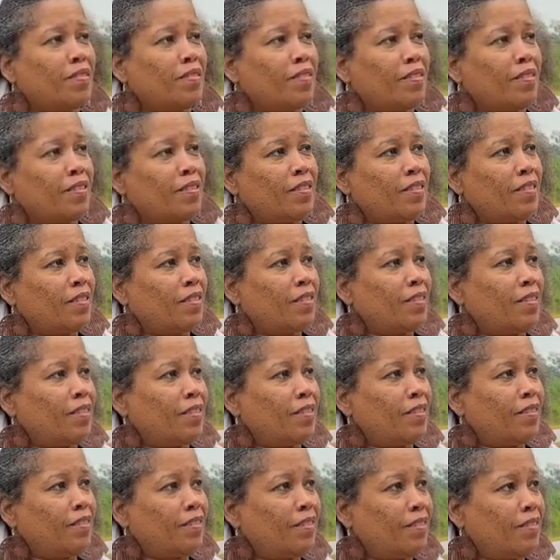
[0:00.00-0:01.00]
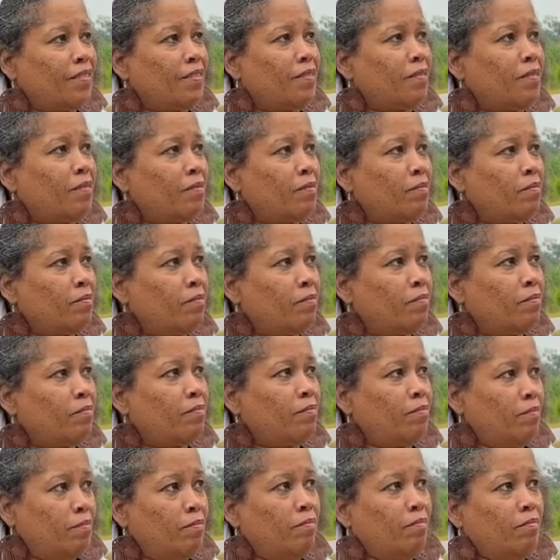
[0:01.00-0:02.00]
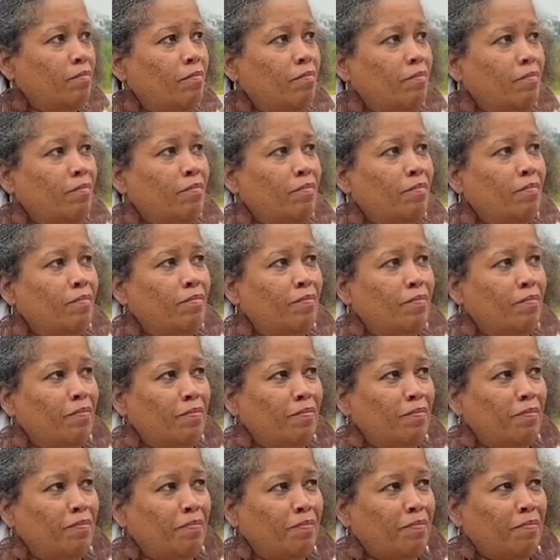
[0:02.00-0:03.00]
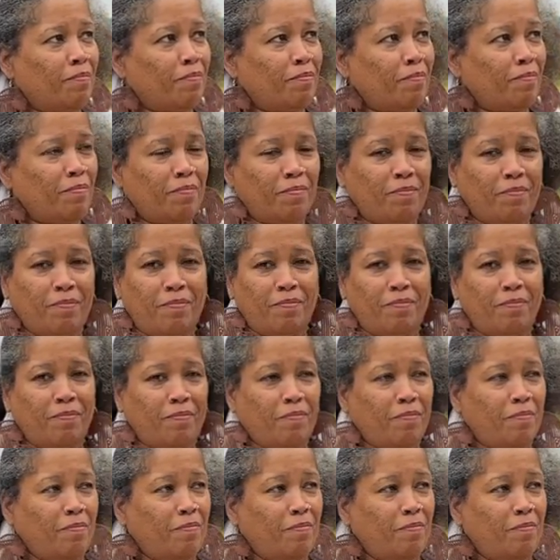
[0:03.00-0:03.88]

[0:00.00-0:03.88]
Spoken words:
[no speech]